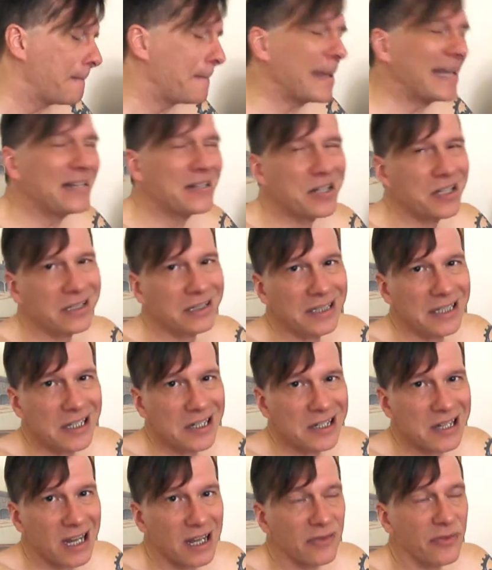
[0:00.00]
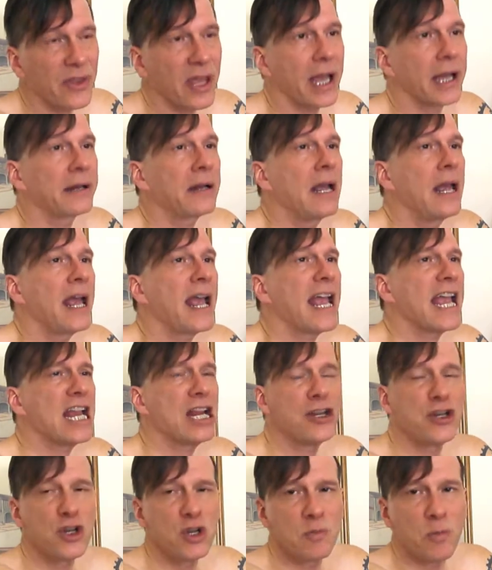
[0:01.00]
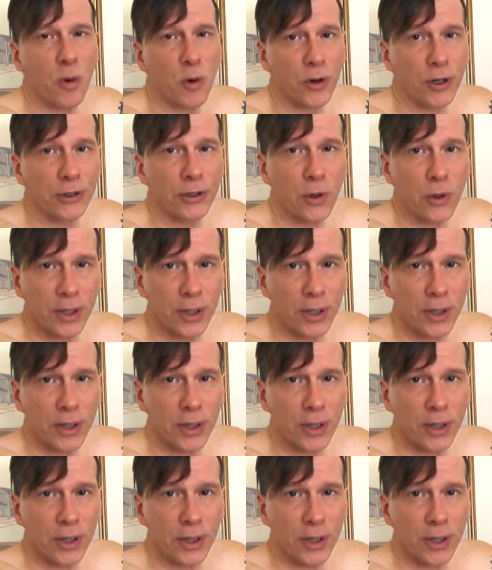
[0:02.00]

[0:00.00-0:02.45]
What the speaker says: basically said that a newborn